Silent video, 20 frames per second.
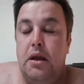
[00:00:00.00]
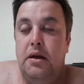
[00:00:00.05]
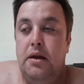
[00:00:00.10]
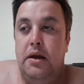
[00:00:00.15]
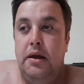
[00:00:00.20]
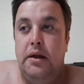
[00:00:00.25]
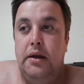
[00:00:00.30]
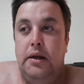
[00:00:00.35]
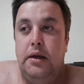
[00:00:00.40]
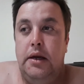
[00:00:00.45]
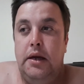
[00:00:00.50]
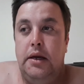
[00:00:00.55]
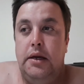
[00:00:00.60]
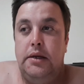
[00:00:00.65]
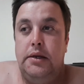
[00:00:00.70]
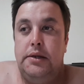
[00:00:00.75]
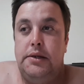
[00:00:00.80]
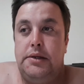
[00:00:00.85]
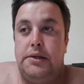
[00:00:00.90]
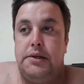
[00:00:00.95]
It
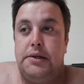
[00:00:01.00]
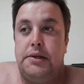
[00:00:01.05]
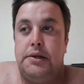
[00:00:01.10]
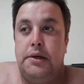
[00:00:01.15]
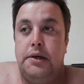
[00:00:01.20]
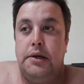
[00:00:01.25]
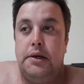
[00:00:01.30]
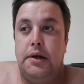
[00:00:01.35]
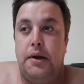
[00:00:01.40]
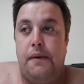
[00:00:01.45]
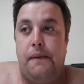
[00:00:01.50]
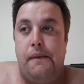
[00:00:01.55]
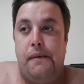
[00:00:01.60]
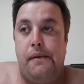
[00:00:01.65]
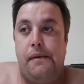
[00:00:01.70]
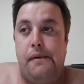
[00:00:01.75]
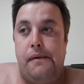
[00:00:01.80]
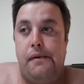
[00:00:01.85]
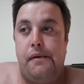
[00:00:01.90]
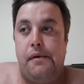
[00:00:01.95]
is
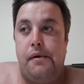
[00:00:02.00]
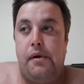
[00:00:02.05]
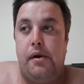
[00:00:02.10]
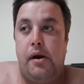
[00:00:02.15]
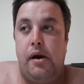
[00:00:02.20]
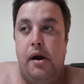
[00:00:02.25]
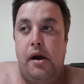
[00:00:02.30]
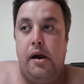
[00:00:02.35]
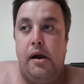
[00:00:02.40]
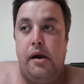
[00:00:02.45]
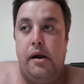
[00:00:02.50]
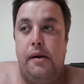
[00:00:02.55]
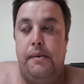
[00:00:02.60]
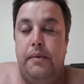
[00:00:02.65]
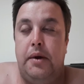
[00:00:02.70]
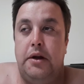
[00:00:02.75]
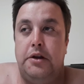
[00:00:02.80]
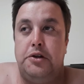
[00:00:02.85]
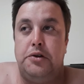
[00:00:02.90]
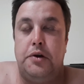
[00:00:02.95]

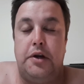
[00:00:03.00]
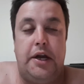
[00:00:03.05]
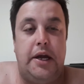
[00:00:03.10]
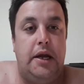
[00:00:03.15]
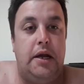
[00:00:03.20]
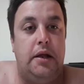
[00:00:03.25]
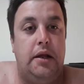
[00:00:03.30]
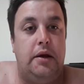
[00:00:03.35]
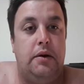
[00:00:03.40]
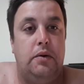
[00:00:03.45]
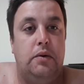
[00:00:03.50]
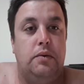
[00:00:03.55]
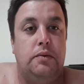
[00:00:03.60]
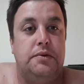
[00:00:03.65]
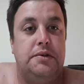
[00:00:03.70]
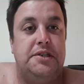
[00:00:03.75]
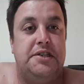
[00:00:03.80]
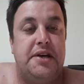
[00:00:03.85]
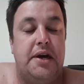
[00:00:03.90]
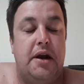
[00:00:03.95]
a tricky little
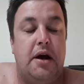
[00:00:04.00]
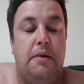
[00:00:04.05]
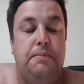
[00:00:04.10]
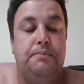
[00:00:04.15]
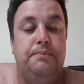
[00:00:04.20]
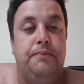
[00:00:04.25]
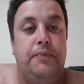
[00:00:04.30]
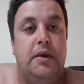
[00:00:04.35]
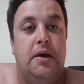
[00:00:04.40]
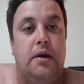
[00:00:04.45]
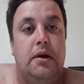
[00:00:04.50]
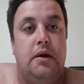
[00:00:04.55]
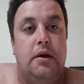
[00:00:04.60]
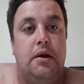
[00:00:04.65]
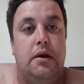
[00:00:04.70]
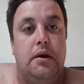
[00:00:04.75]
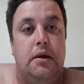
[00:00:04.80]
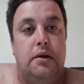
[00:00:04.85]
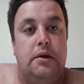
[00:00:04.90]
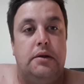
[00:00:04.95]
setup,
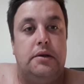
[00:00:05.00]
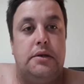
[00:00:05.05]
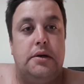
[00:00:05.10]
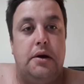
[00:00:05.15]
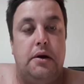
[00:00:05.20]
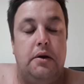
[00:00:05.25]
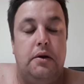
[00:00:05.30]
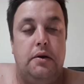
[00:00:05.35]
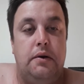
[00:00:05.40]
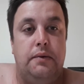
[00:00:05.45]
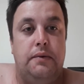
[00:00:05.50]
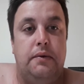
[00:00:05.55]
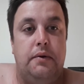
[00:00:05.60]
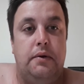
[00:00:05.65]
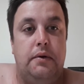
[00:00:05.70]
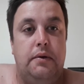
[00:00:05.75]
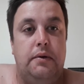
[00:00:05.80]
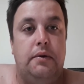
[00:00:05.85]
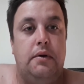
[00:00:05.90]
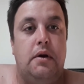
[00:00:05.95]
so
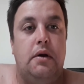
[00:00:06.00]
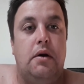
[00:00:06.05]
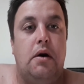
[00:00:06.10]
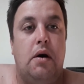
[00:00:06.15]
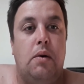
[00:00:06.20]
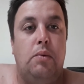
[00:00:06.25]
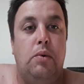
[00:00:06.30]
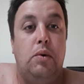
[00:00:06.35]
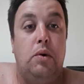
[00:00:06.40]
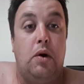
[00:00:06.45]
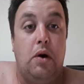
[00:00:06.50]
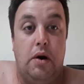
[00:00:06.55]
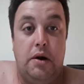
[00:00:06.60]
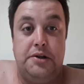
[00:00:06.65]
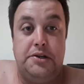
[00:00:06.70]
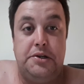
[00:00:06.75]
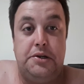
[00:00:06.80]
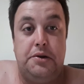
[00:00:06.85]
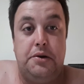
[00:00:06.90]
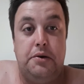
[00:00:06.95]
I will guide
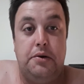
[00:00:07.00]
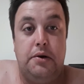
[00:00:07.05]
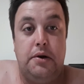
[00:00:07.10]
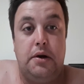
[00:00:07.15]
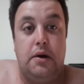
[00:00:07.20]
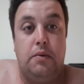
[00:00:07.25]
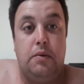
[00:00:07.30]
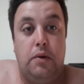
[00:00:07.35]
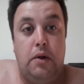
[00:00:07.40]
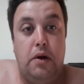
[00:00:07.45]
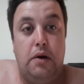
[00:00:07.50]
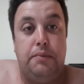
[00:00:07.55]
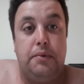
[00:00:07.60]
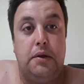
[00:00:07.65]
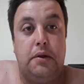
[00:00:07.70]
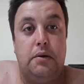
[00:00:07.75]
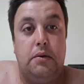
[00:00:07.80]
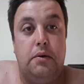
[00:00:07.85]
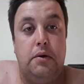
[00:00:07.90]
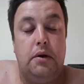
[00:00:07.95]
you through it. I will help you
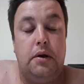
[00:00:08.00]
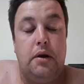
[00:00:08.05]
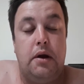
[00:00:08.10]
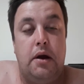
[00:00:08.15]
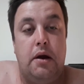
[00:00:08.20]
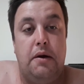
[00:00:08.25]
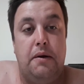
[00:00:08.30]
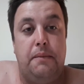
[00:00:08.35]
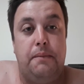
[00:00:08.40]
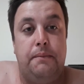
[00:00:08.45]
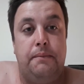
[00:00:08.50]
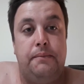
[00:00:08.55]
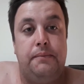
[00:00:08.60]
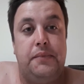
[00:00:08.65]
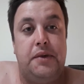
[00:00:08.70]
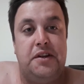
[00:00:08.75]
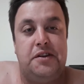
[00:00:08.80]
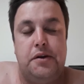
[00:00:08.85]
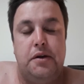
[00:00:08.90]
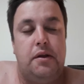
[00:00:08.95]
through it.
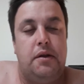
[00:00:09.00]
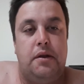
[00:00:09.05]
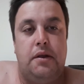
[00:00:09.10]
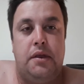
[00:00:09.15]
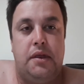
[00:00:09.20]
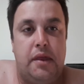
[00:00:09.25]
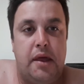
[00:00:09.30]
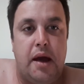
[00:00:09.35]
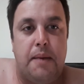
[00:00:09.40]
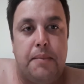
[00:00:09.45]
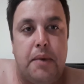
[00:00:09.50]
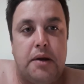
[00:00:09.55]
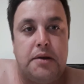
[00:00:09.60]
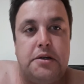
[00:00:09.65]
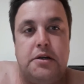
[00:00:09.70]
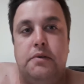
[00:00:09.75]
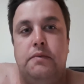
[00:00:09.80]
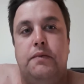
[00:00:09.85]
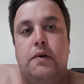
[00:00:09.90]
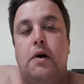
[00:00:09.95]
There's not that
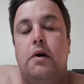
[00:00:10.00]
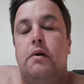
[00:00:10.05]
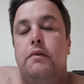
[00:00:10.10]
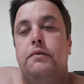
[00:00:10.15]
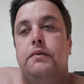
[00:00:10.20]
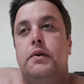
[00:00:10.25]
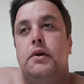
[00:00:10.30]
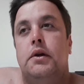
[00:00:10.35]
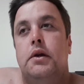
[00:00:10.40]
much involved.